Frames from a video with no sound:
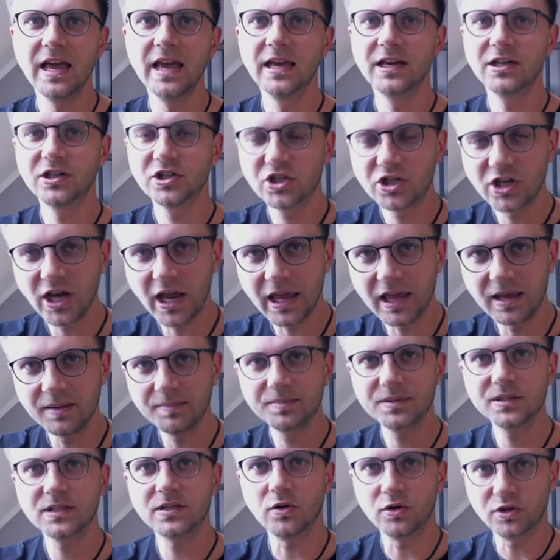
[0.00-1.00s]

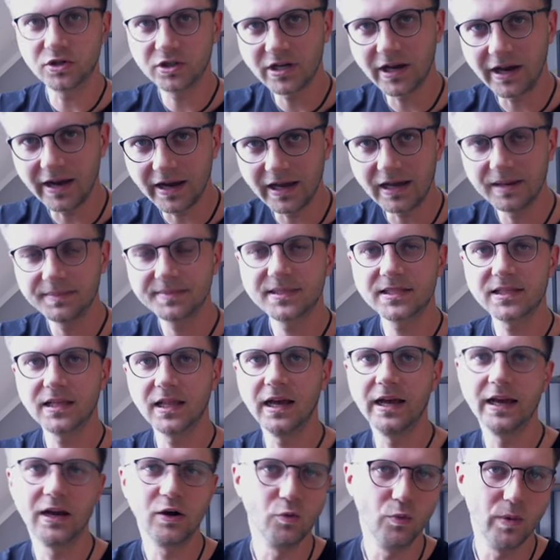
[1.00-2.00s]
shapes or types
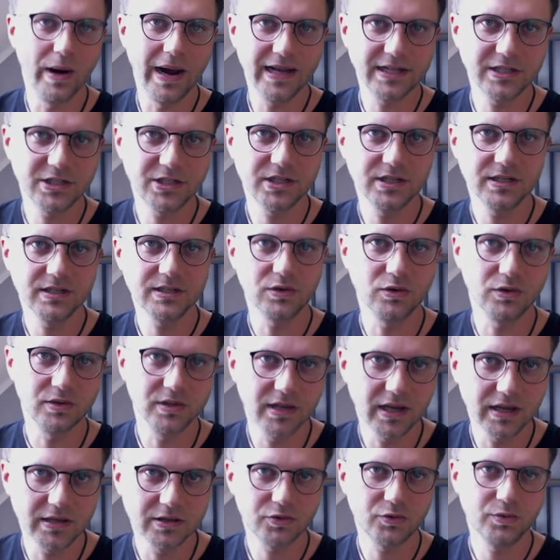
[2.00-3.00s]
like wedges or
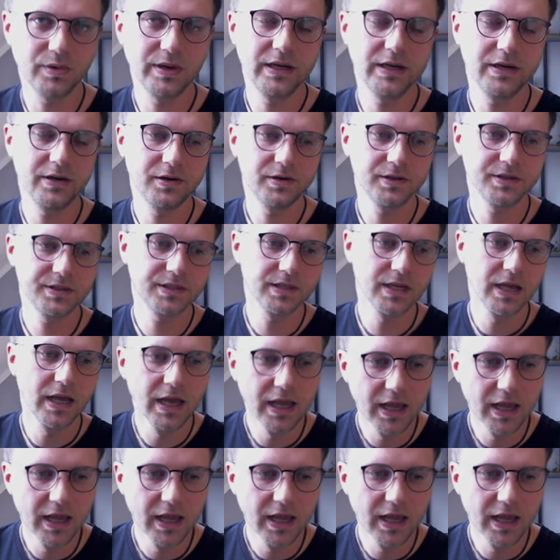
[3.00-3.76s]
tetrahedrals,